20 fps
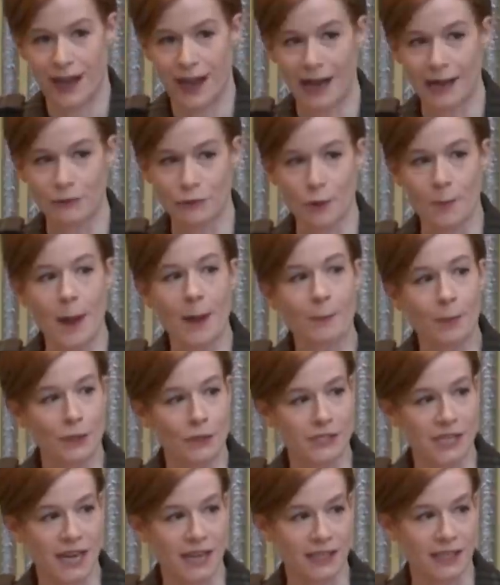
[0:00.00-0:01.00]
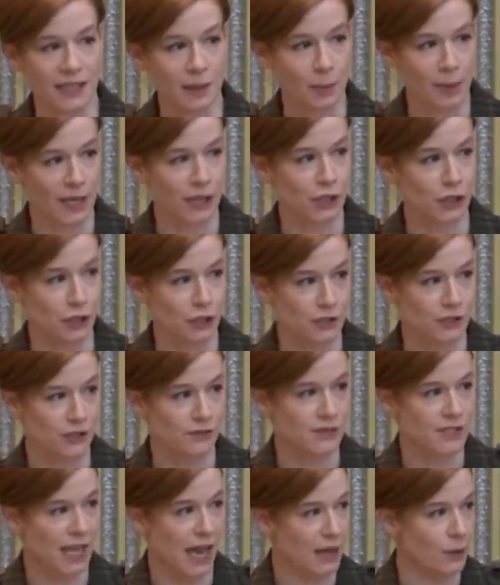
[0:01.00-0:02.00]
I remember taking pictures
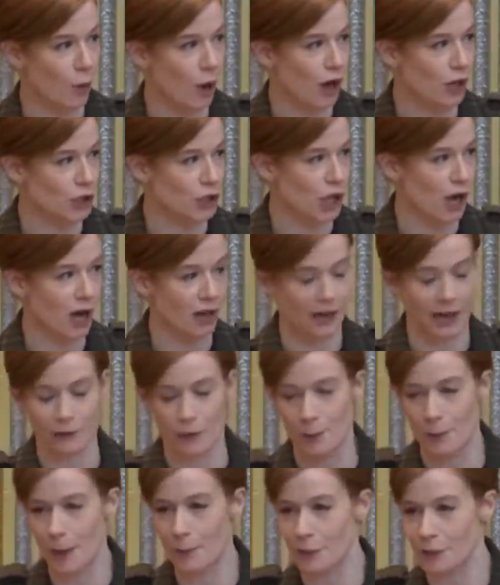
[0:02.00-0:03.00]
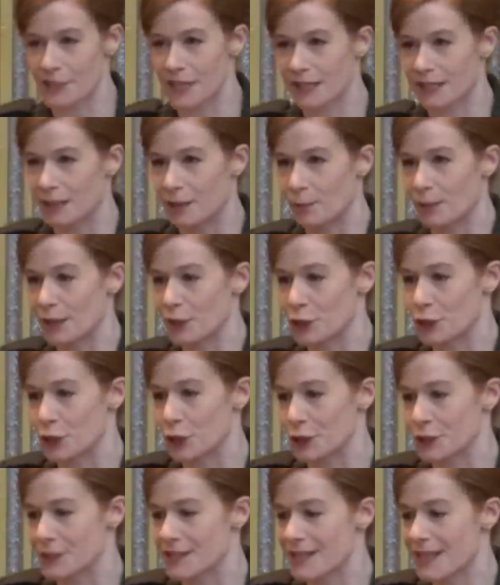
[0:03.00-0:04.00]
of sidewalk chalk. I remember taking
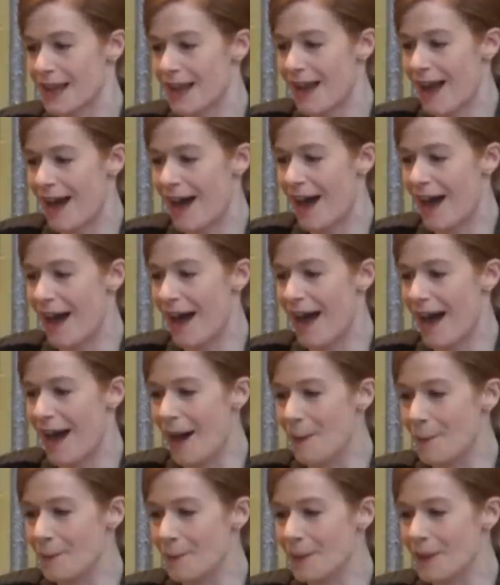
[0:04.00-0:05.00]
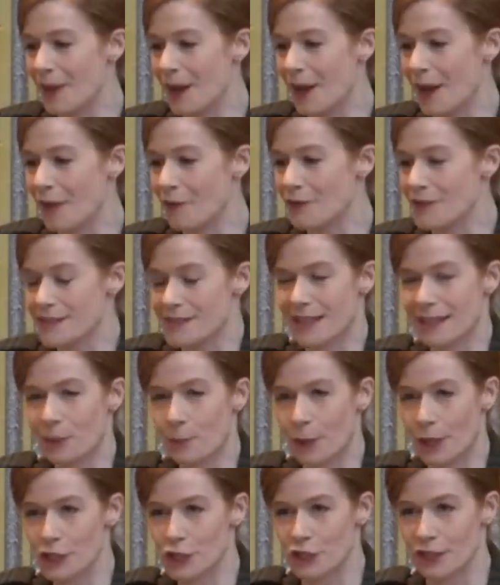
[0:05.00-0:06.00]
pictures of the
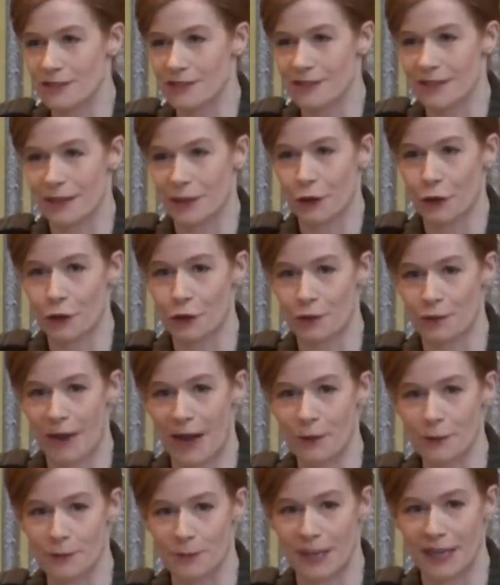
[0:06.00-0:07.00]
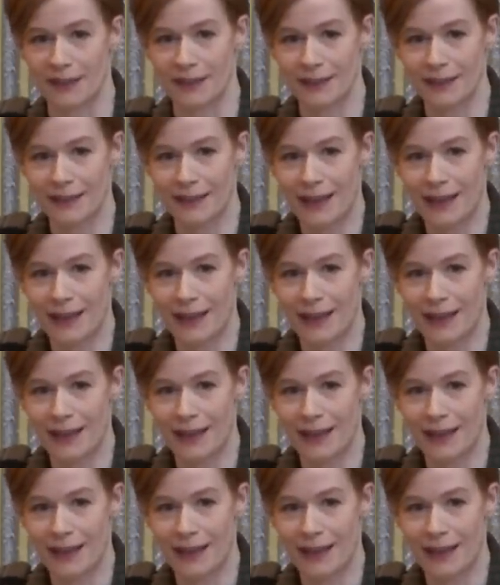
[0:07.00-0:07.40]
celebrations that occurred around me.